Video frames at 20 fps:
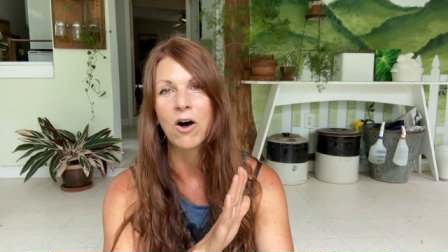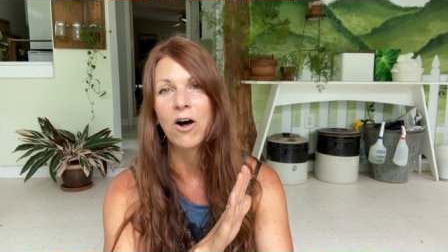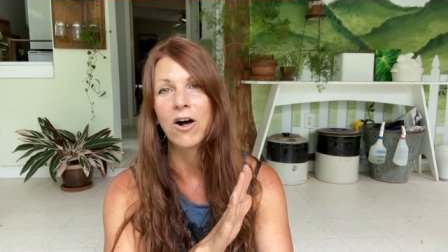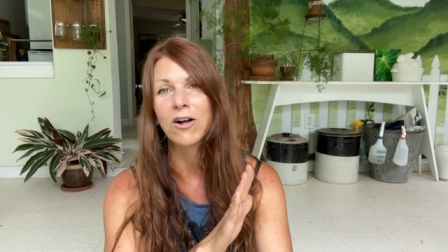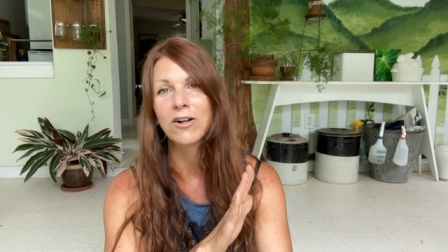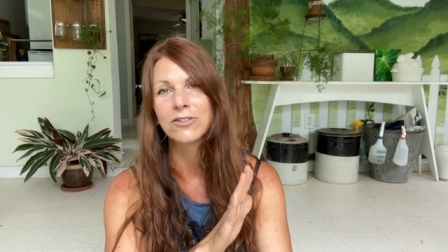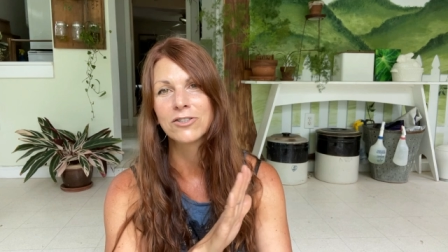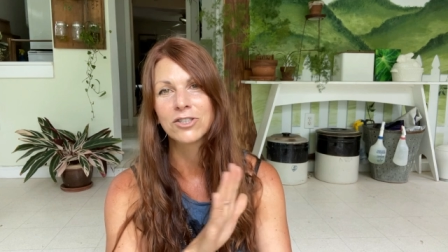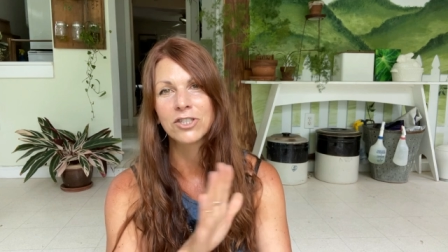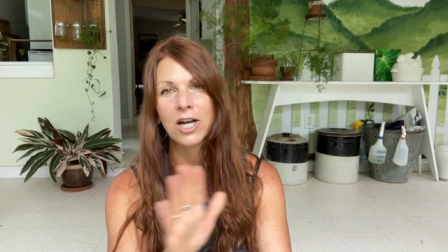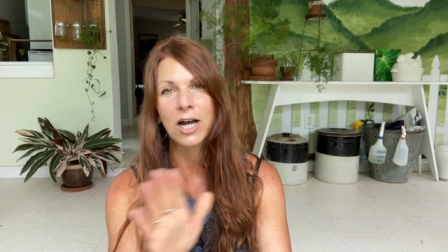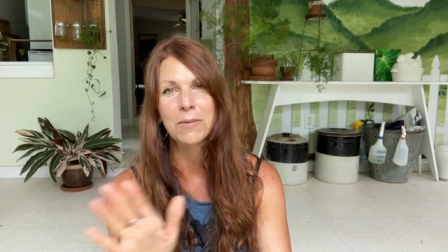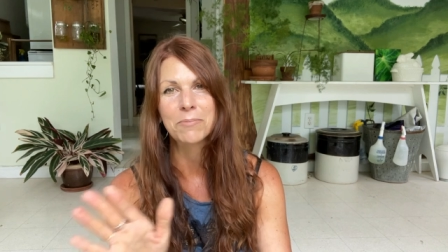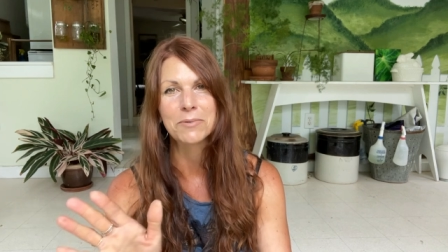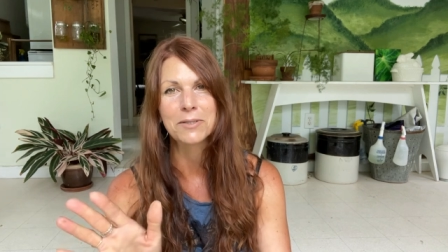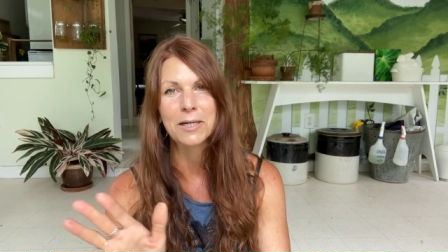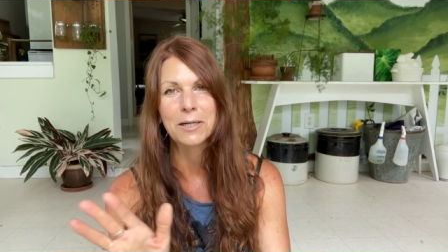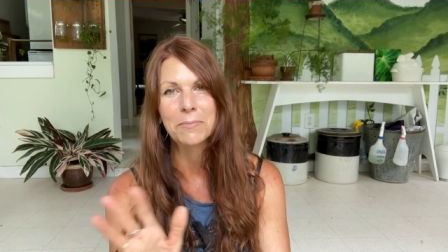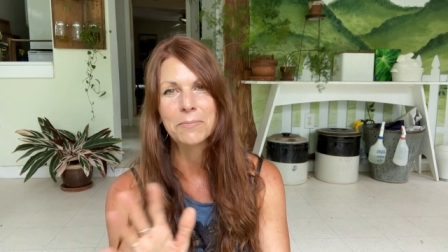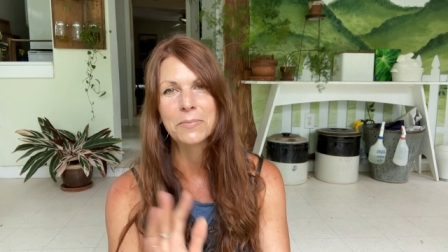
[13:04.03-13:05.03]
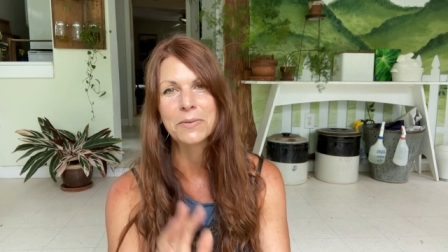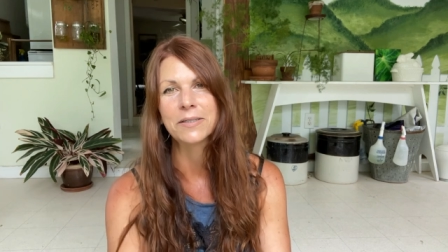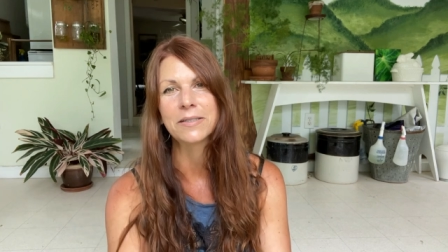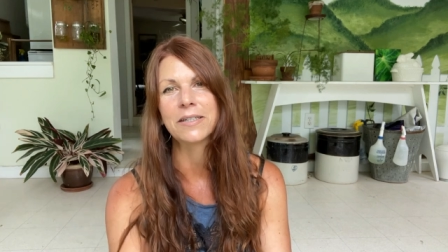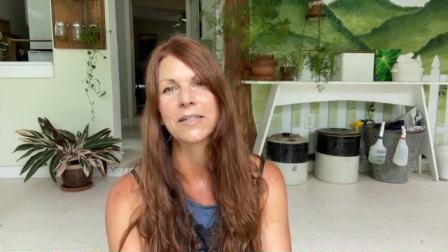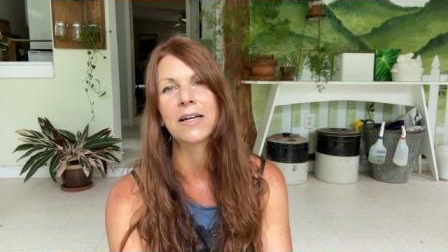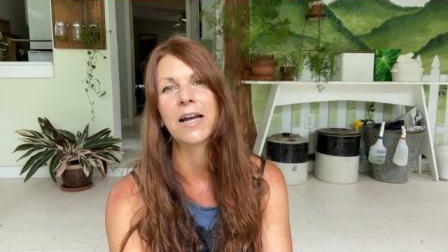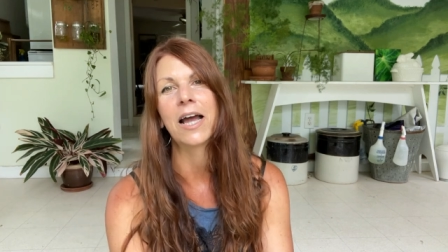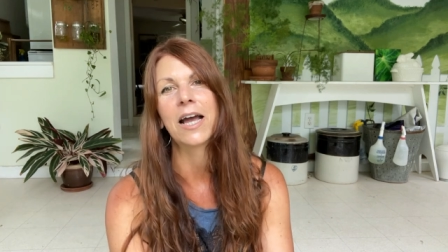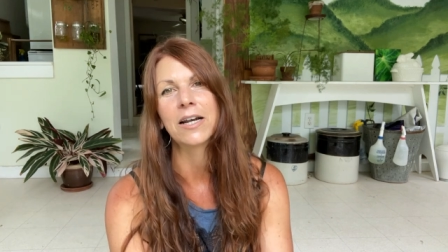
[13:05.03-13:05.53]
all chopped up
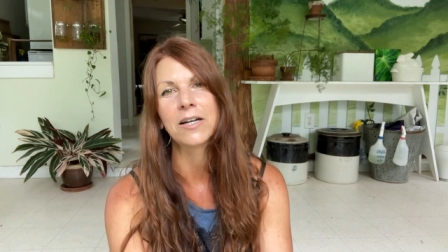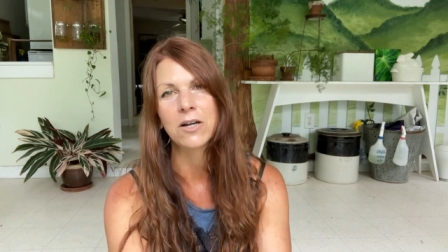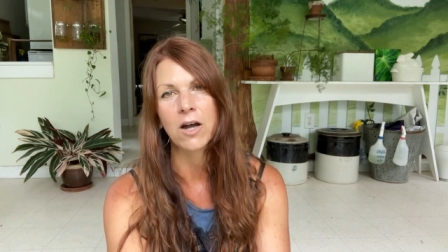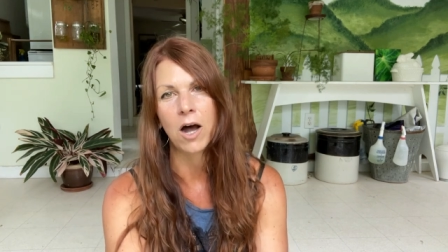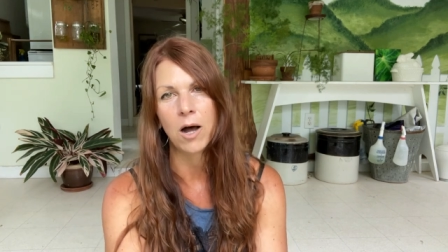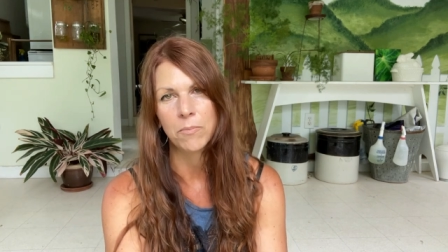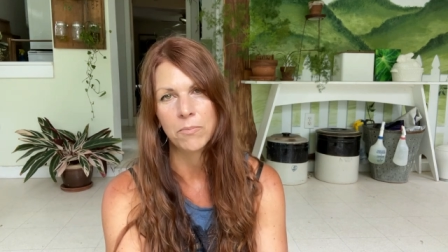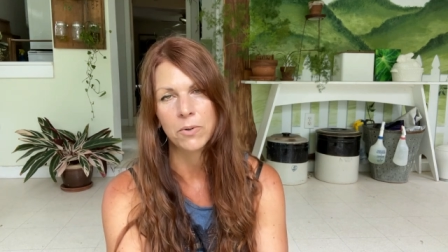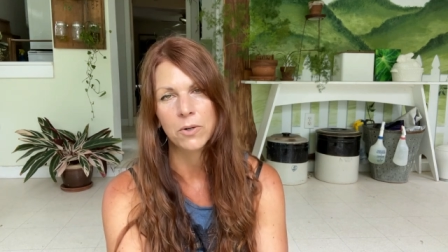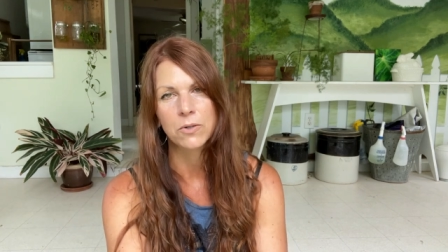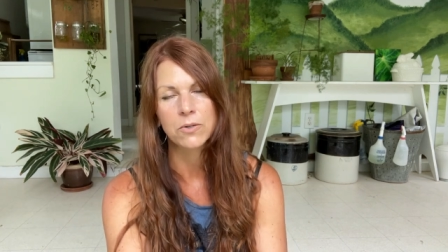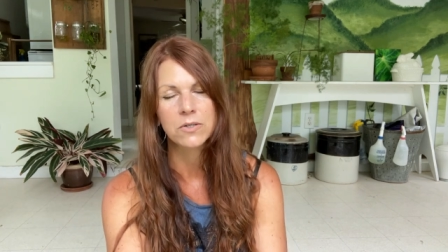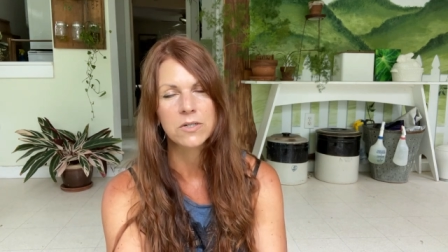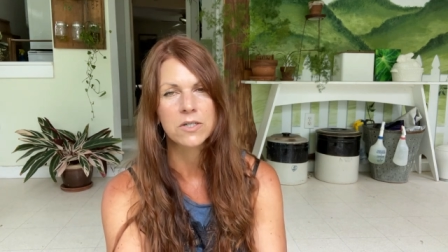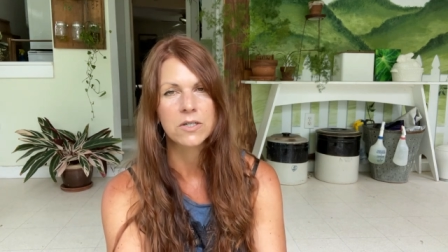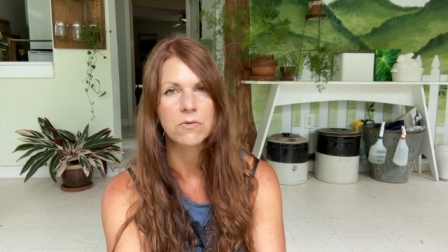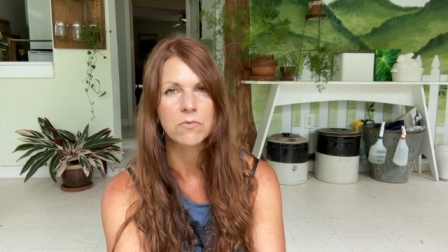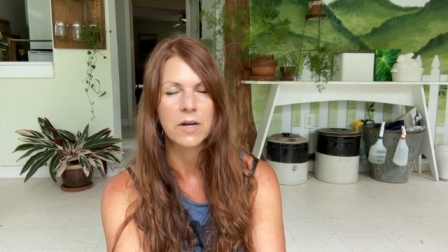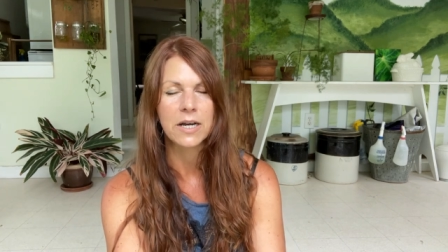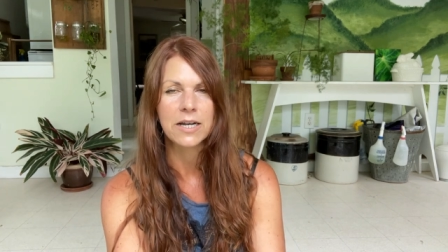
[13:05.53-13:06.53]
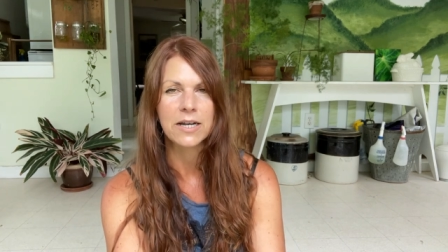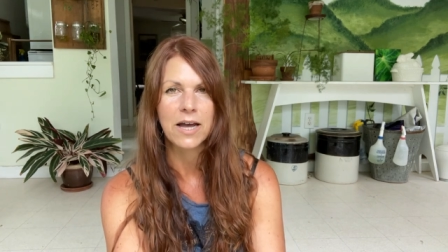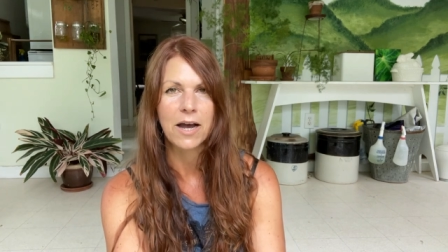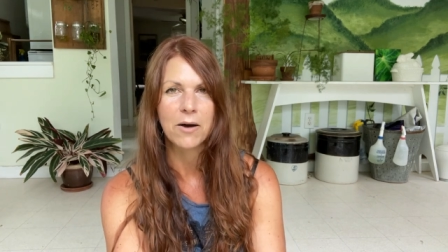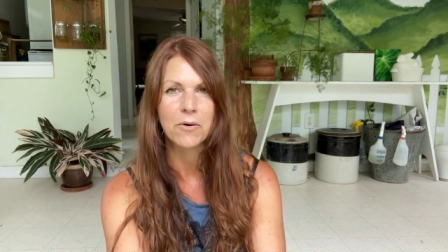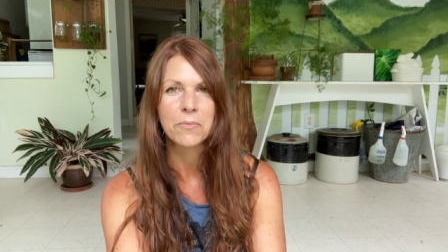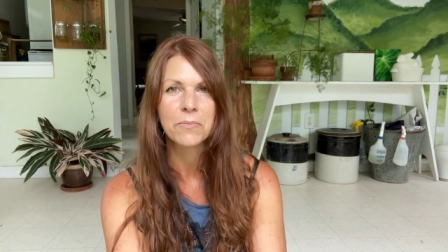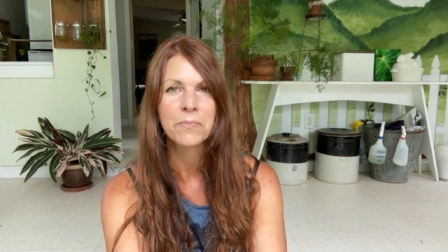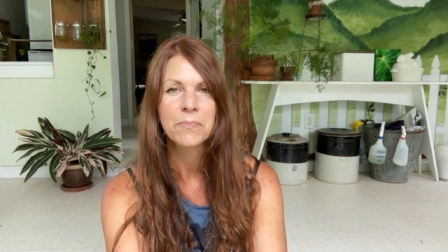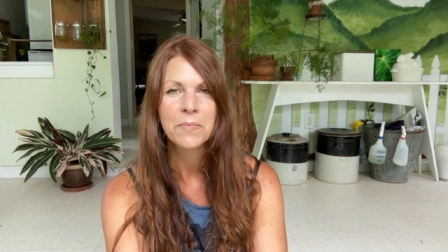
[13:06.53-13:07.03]
and, and composted right
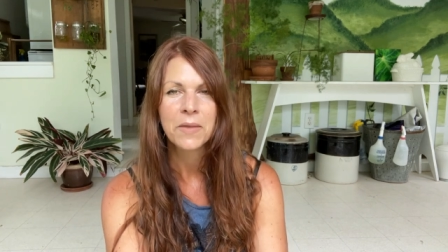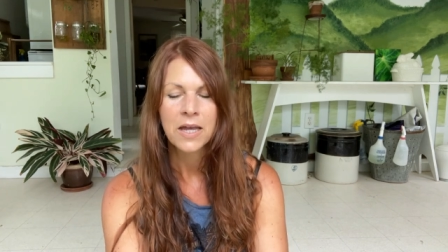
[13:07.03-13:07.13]
now.